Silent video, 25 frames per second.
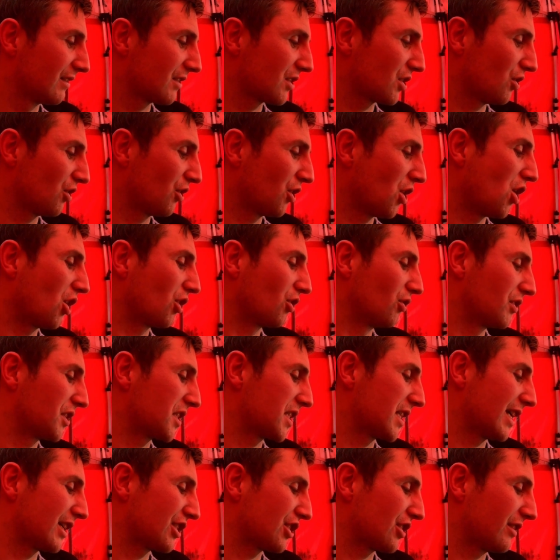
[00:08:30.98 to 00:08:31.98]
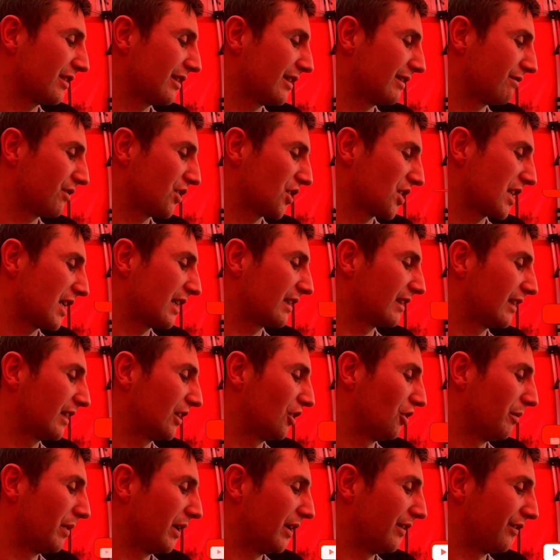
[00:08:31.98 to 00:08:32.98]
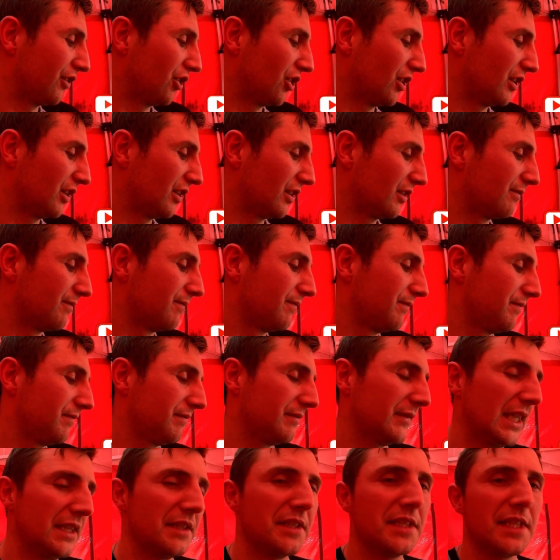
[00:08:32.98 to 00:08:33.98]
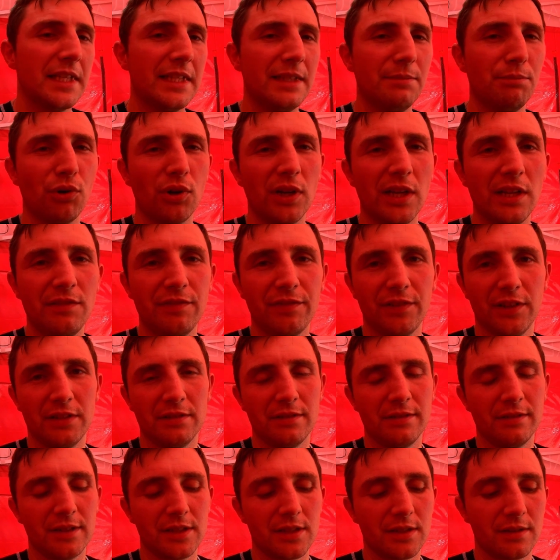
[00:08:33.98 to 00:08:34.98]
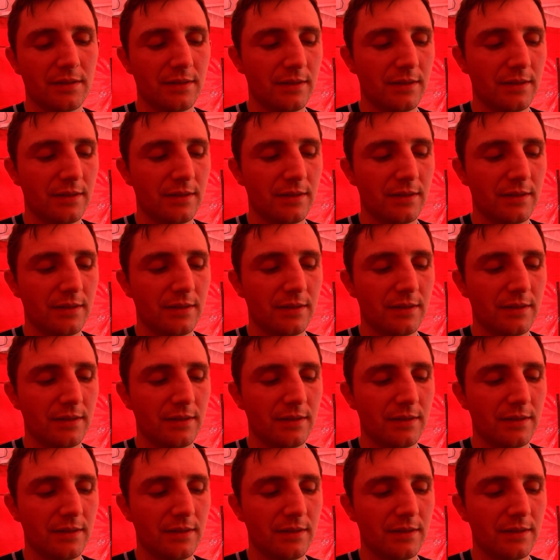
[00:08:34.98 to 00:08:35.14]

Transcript: So not a good session. I've just had a little bit of a debrief, and